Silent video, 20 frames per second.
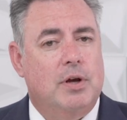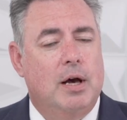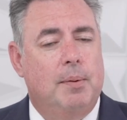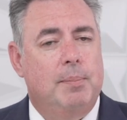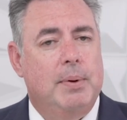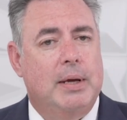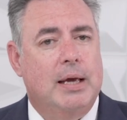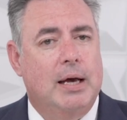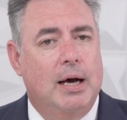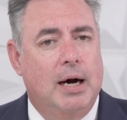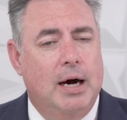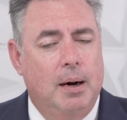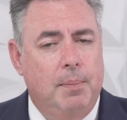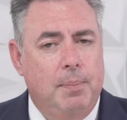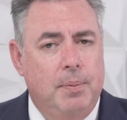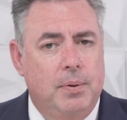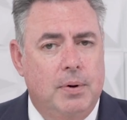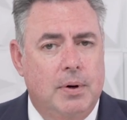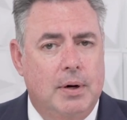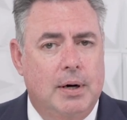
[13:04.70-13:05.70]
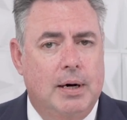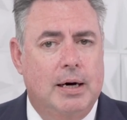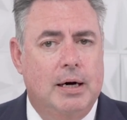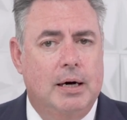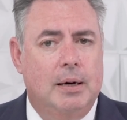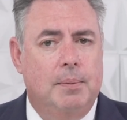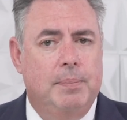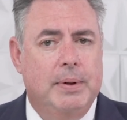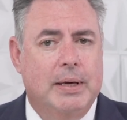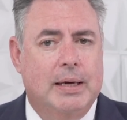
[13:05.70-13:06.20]
coming up
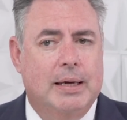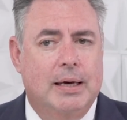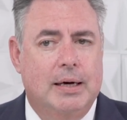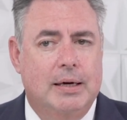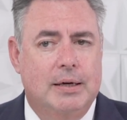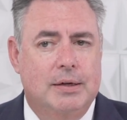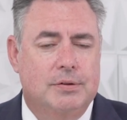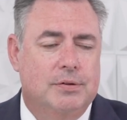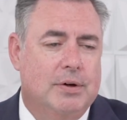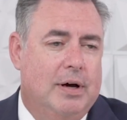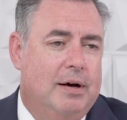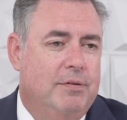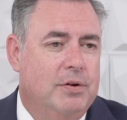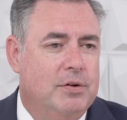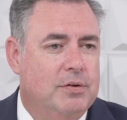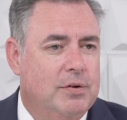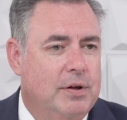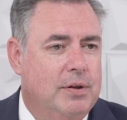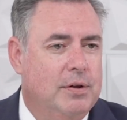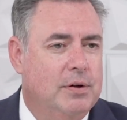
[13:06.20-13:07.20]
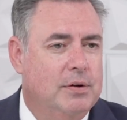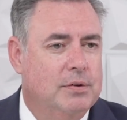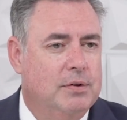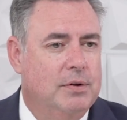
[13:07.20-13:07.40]
because obviously they're